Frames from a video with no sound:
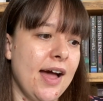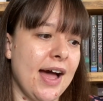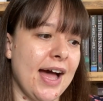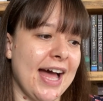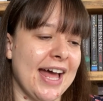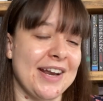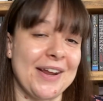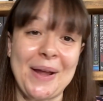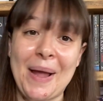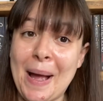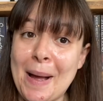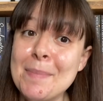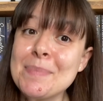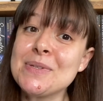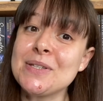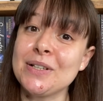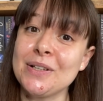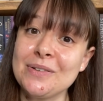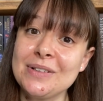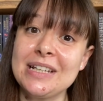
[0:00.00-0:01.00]
and I
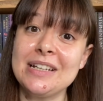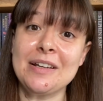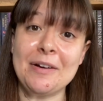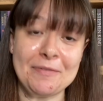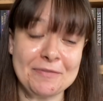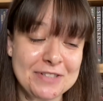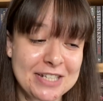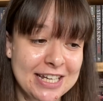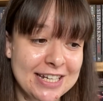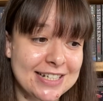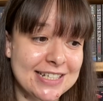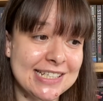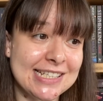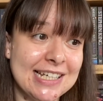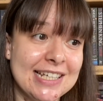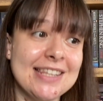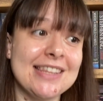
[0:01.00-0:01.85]
absolutely loved it.